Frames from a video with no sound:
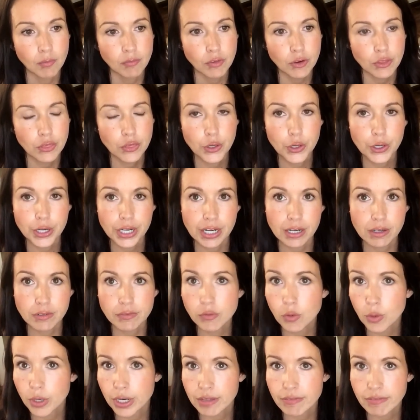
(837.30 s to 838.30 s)
for 30 to
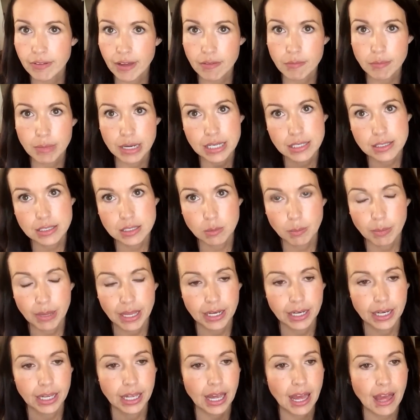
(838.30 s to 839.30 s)
45 minutes
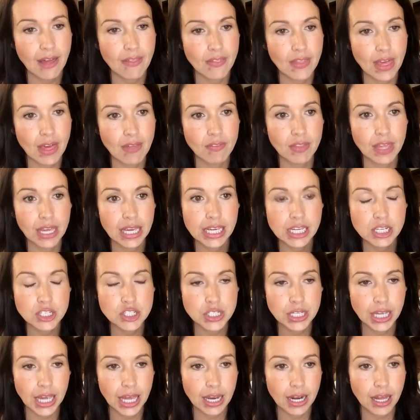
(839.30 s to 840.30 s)
depending, and then they
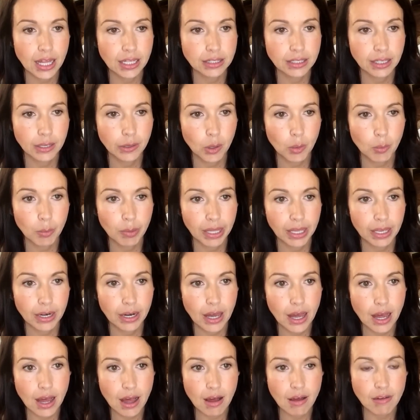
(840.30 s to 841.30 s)
each get a little bit
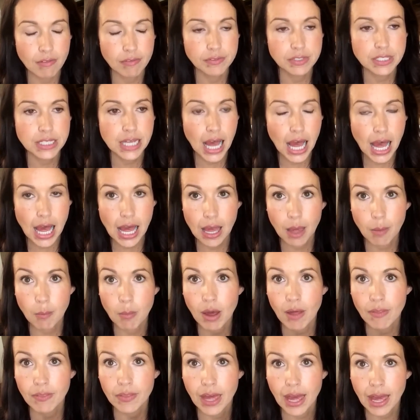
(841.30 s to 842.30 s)
of
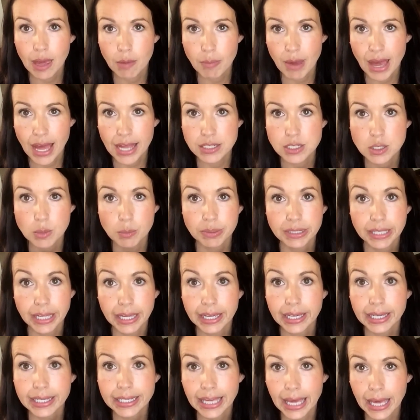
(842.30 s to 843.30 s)
time on the iPad to
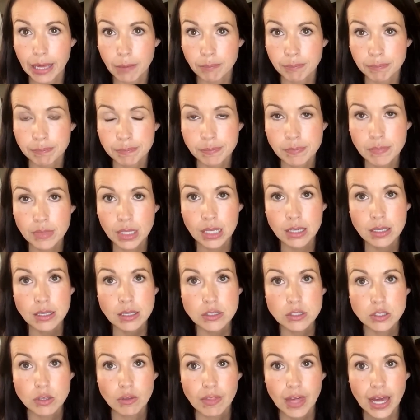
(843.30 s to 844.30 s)
play a game.
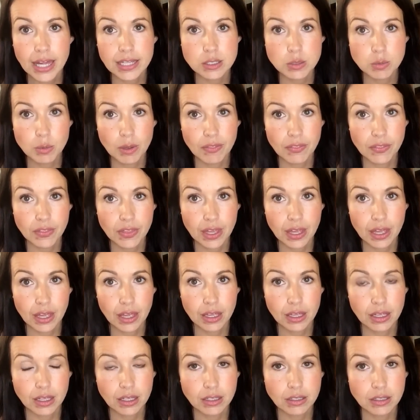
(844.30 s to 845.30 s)
So that's what
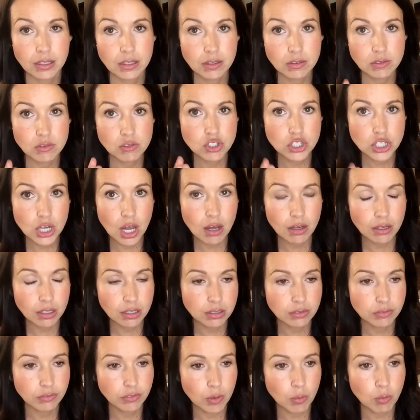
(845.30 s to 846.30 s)
the
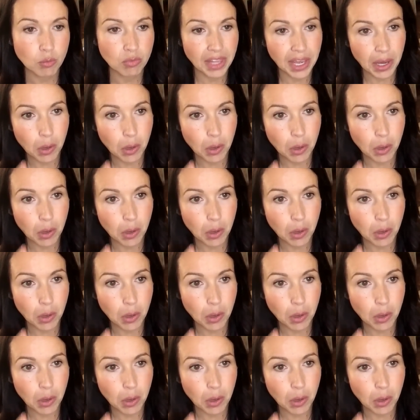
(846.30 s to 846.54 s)
chunk from